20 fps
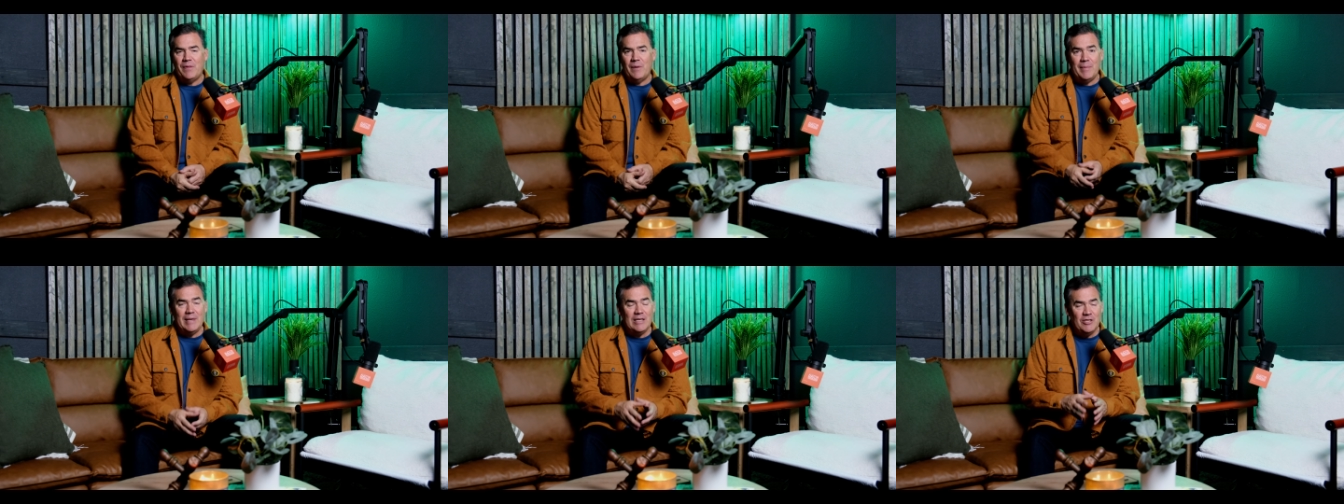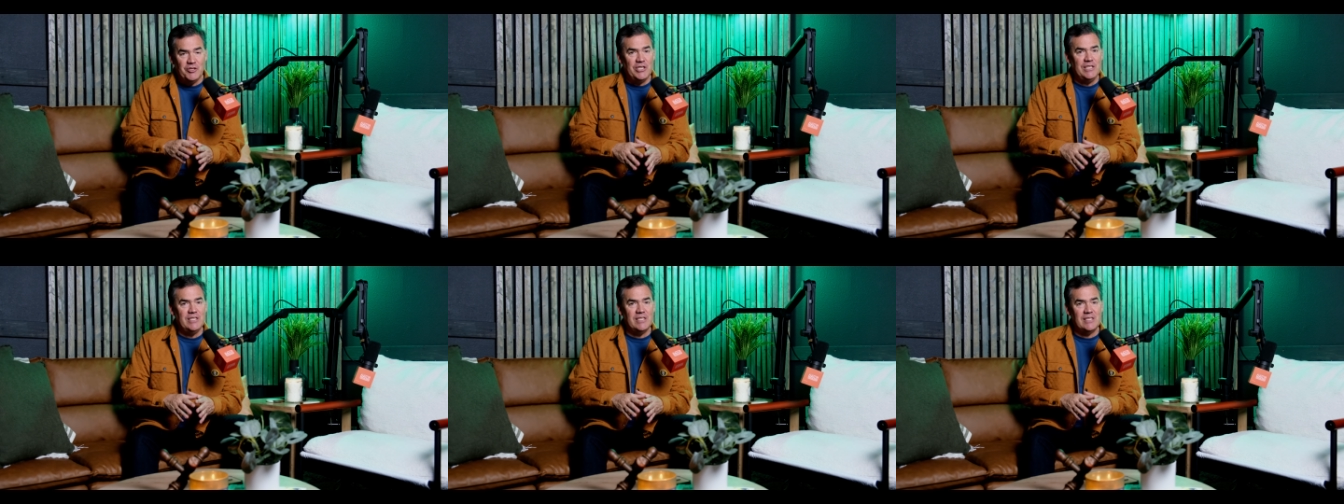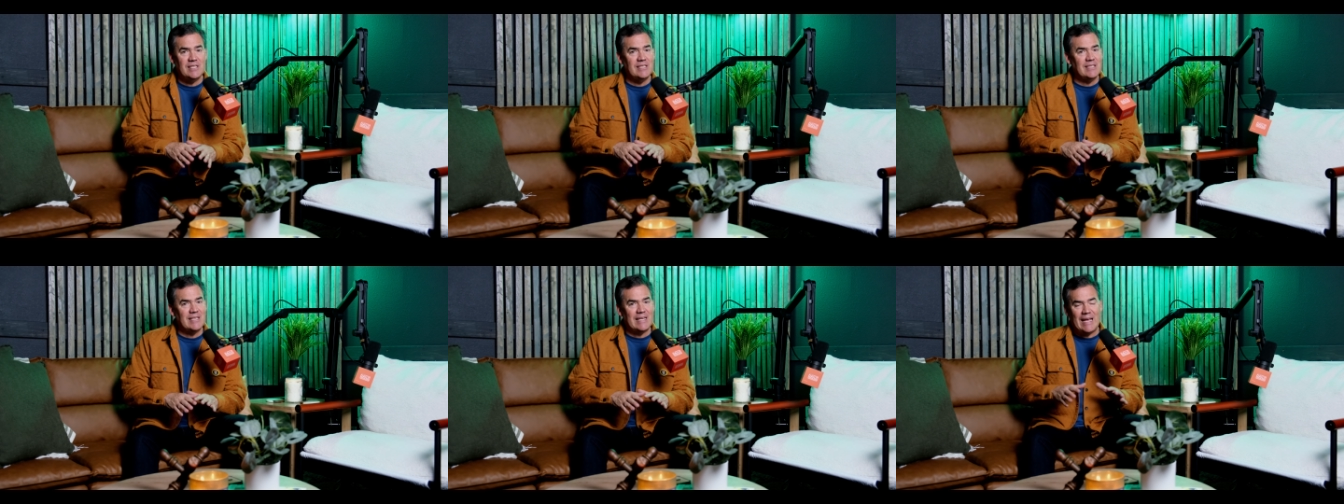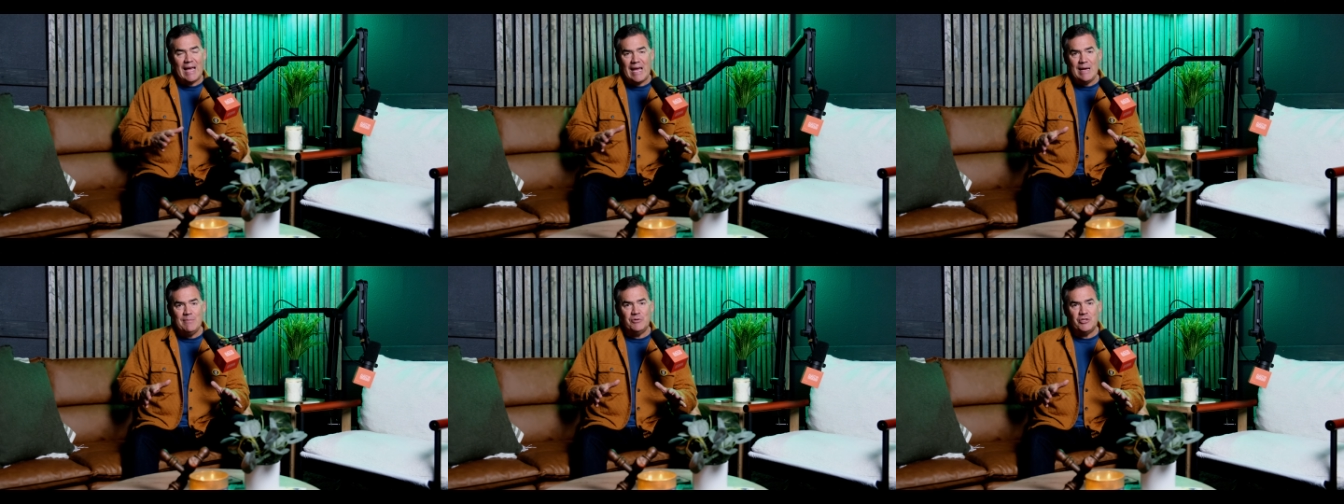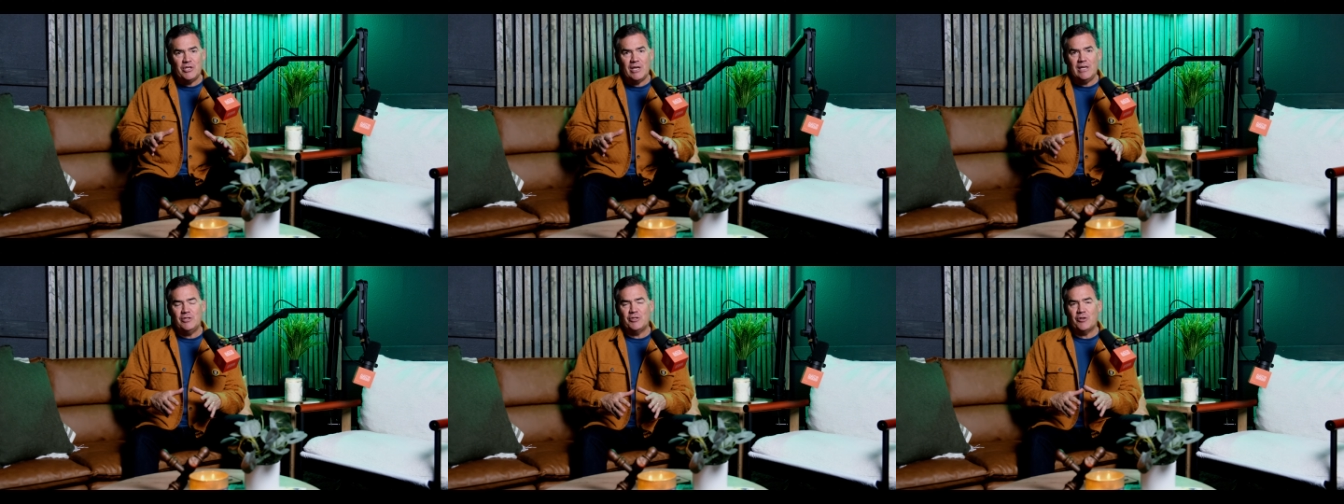I mean, Jesus is a game
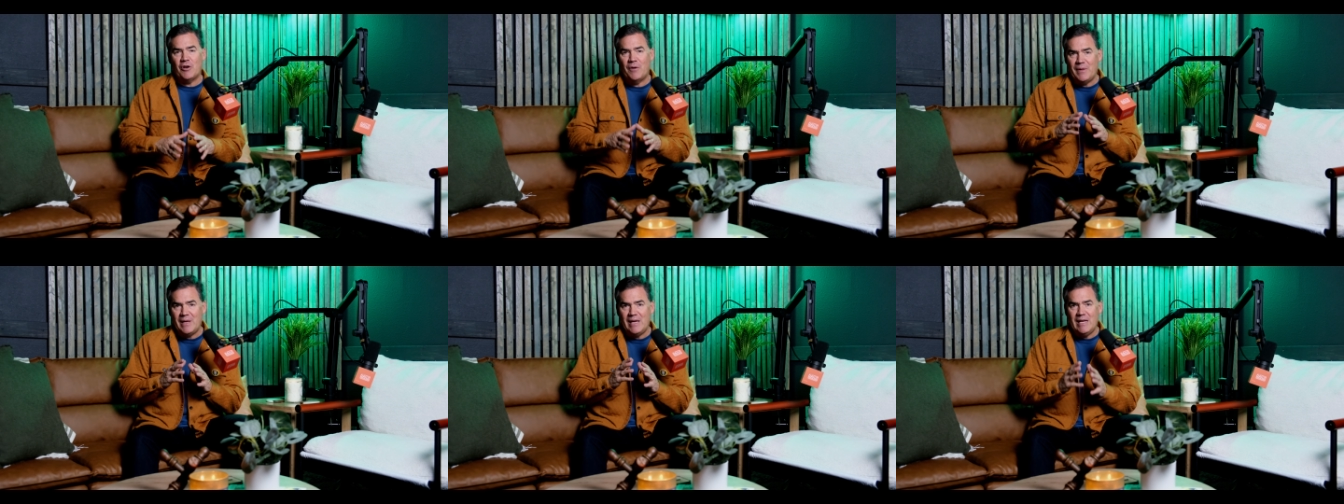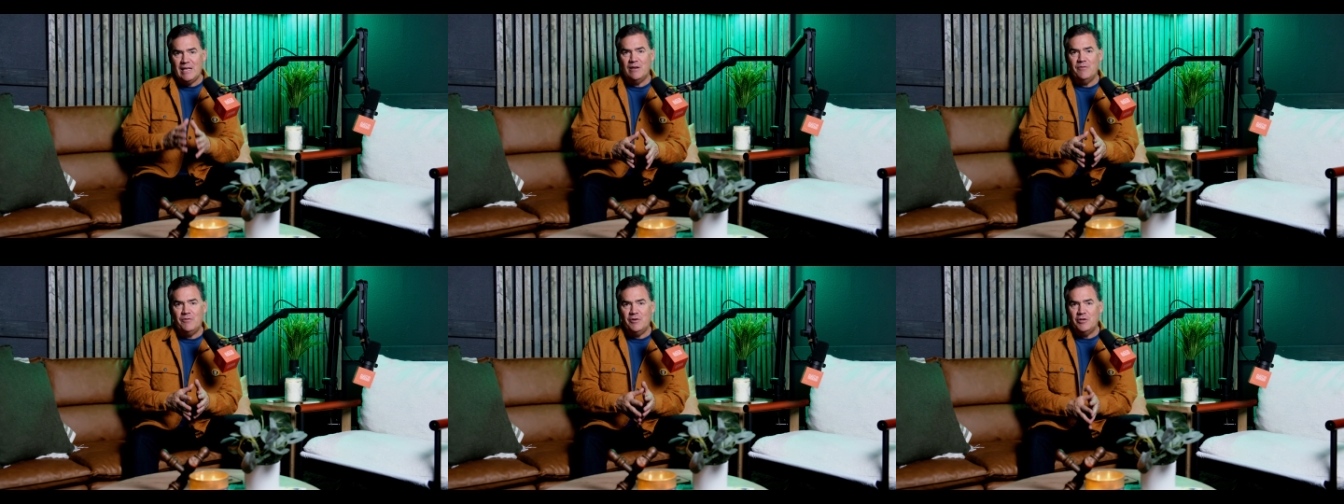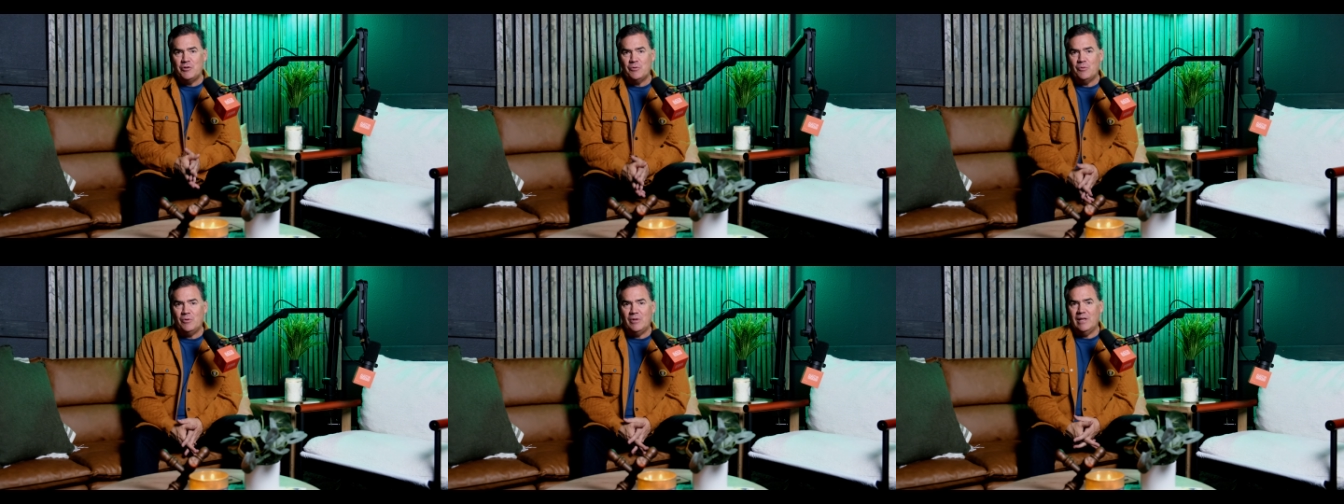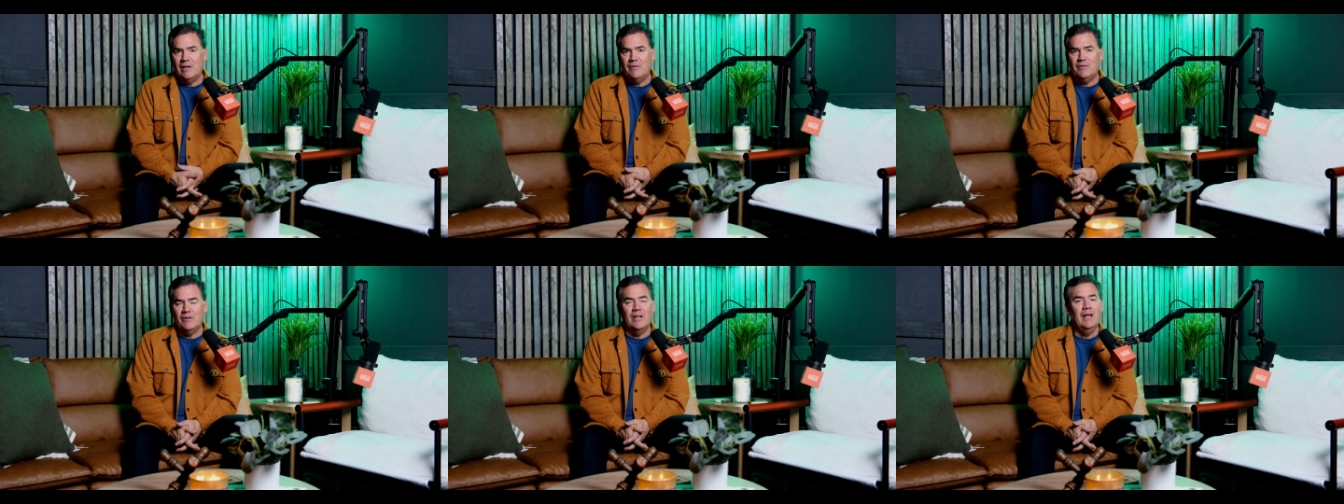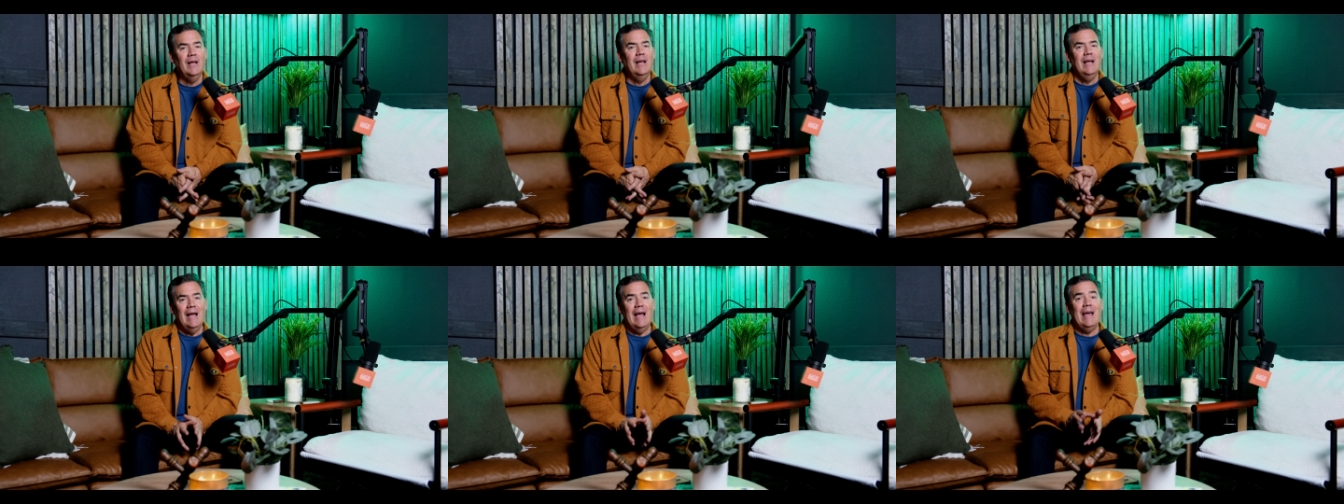changer on the individual level,
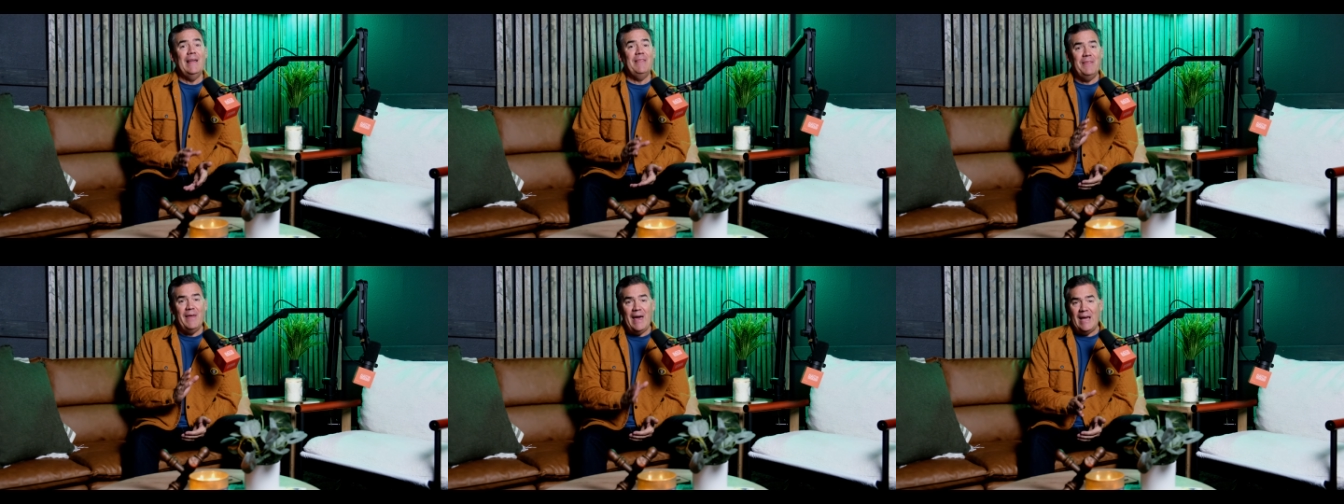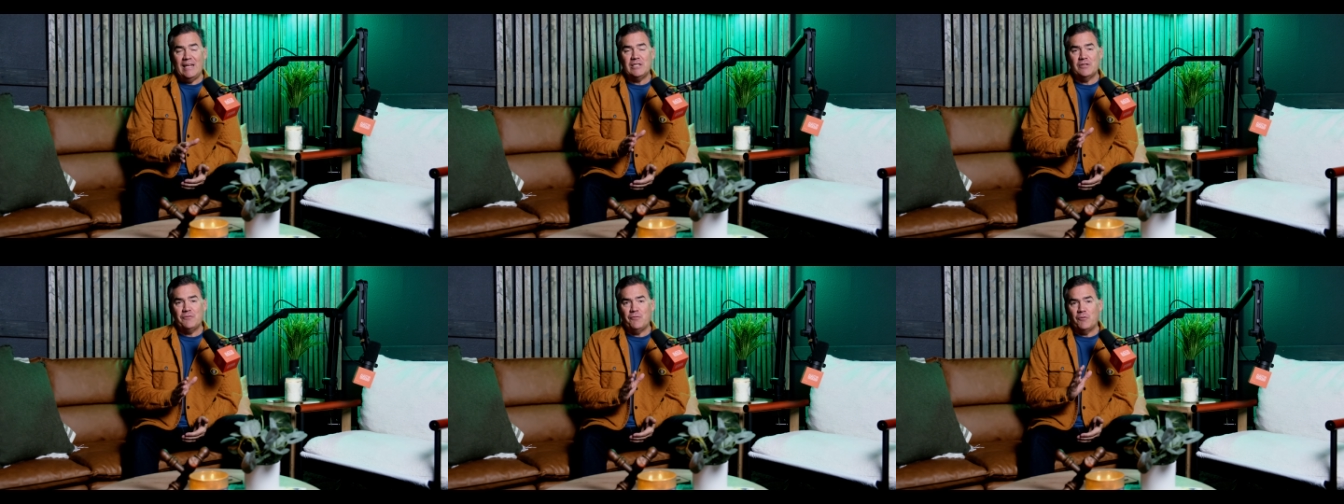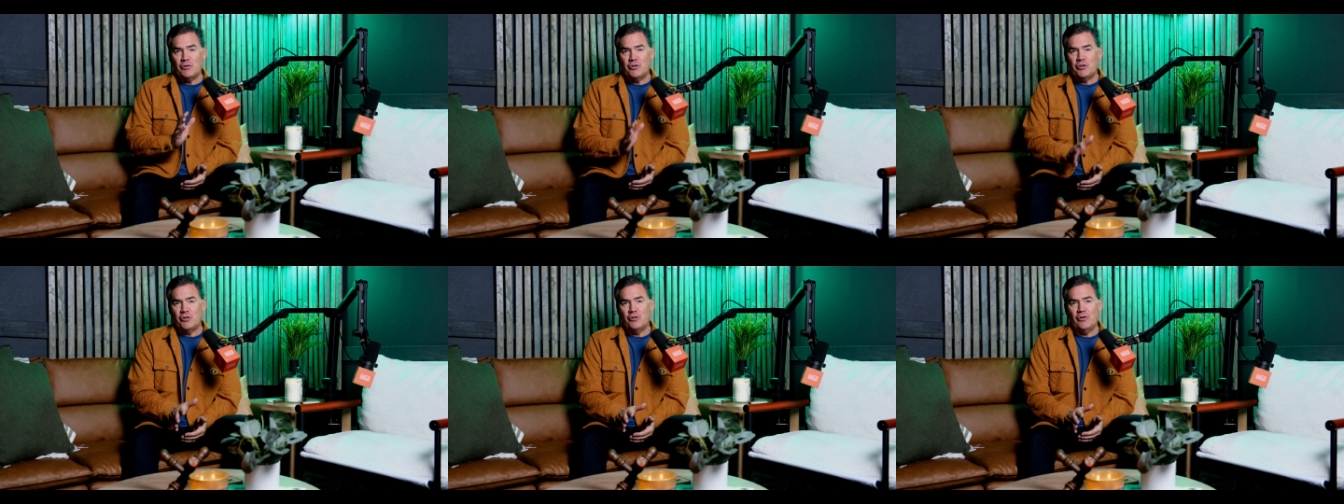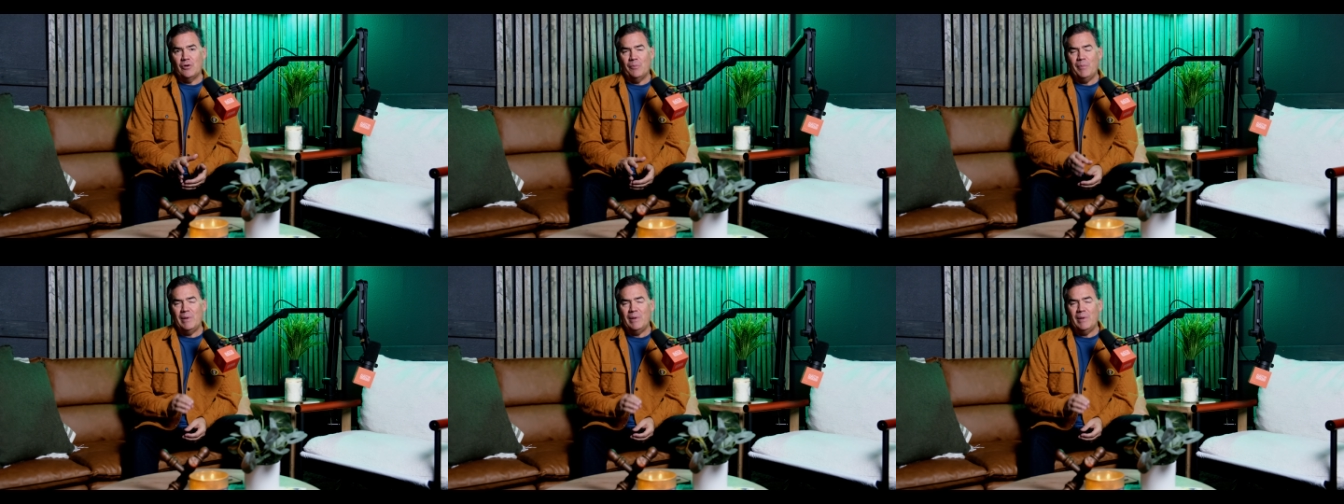and that's for sure.